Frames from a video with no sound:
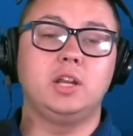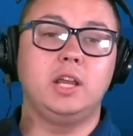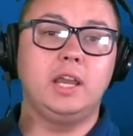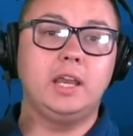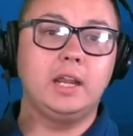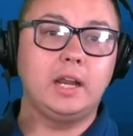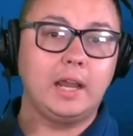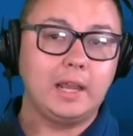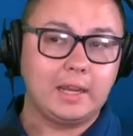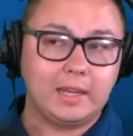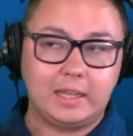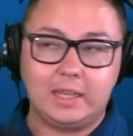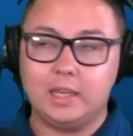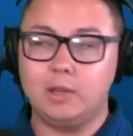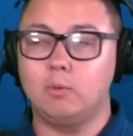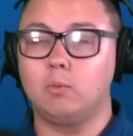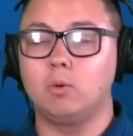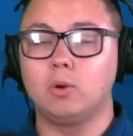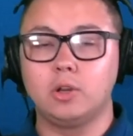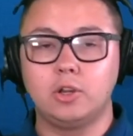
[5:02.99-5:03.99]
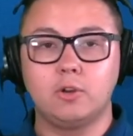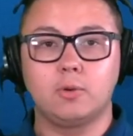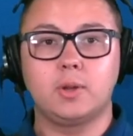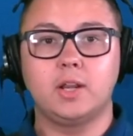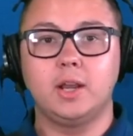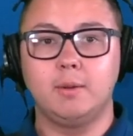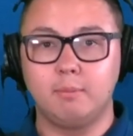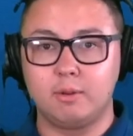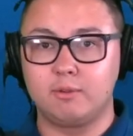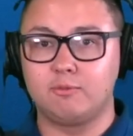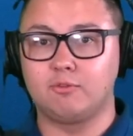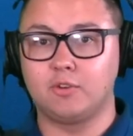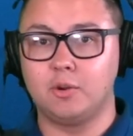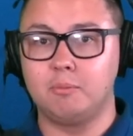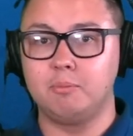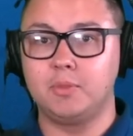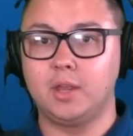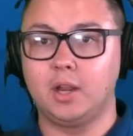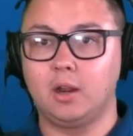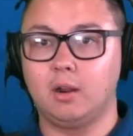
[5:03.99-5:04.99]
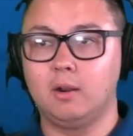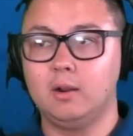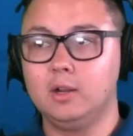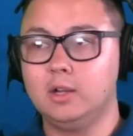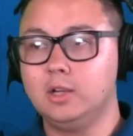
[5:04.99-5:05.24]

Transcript: And I get where you're coming from there.